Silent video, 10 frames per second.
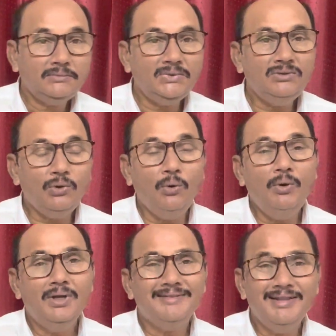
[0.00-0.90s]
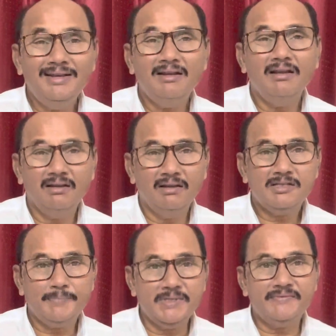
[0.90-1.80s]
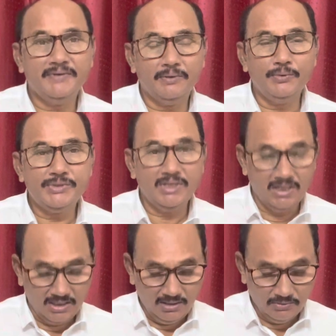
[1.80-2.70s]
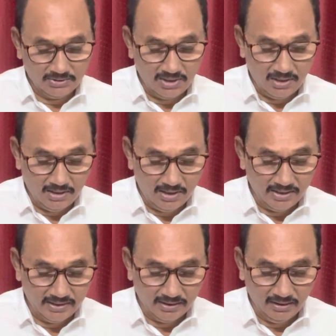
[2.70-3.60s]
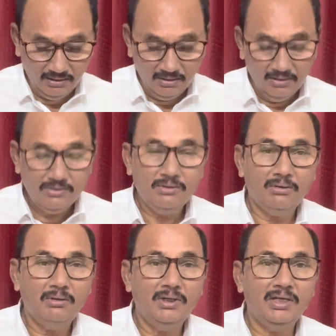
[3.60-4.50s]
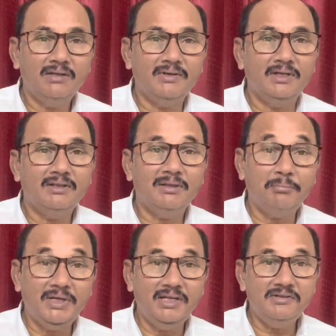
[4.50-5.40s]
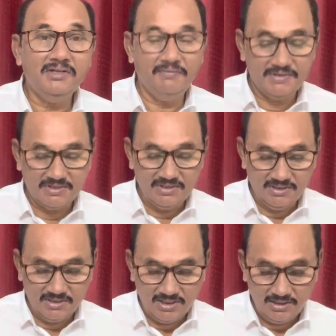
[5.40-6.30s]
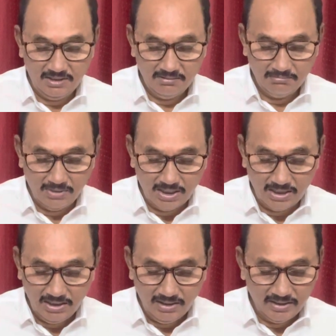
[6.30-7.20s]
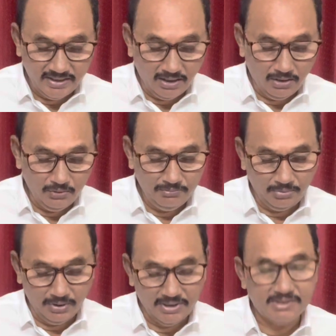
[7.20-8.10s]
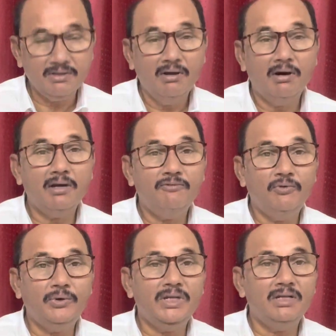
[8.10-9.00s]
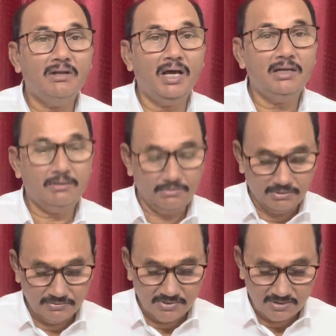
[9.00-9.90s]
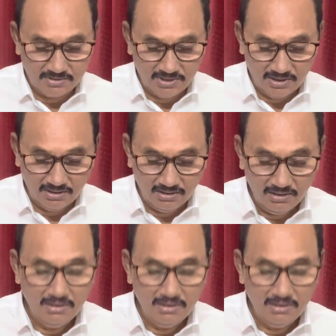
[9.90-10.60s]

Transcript: So there are specific rules in the Uttarakhand area. So anyway, the petitioner was detained by Dehradun police on 14-9-2016.